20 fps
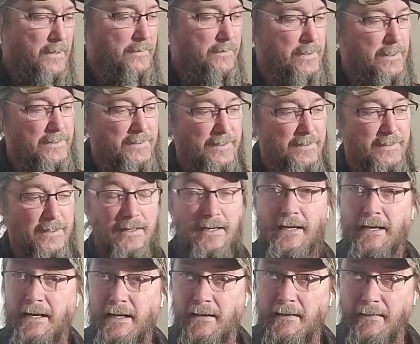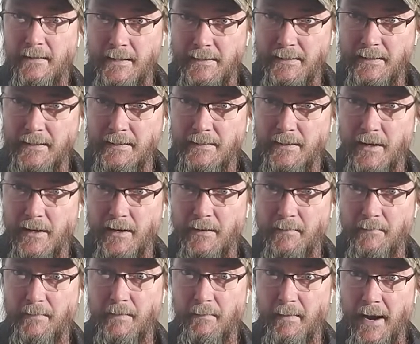This is
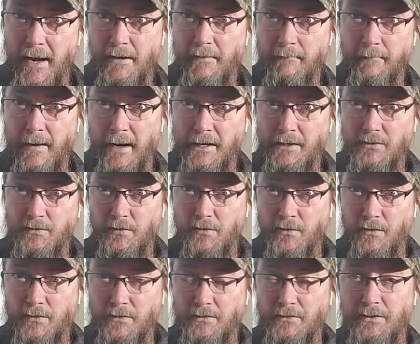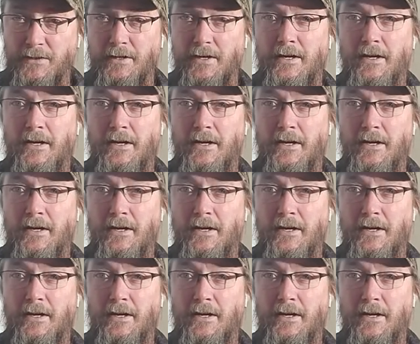the manufacturer's